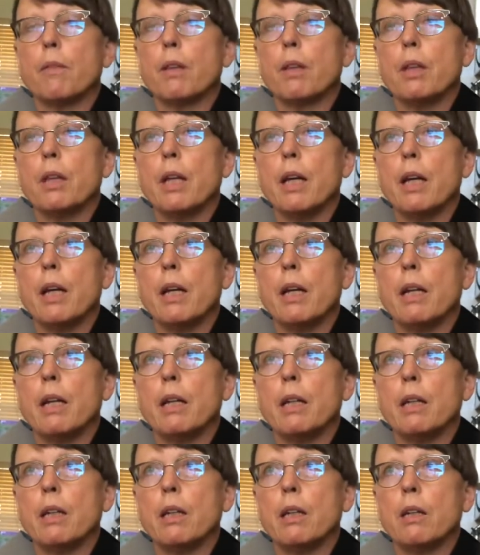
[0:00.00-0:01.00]

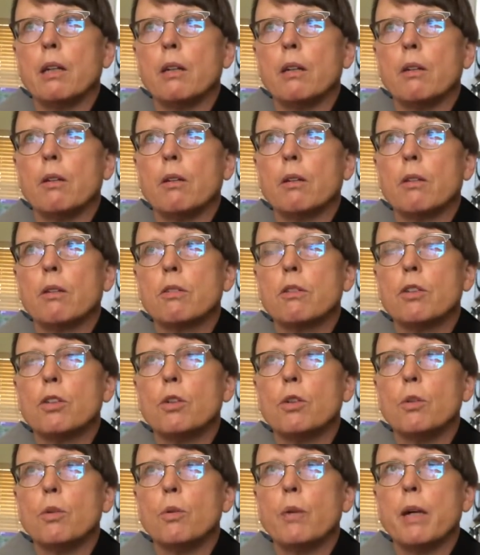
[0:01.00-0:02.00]
They
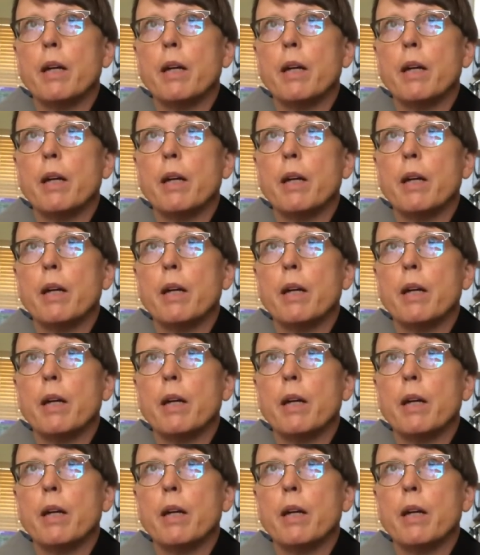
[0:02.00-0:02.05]
do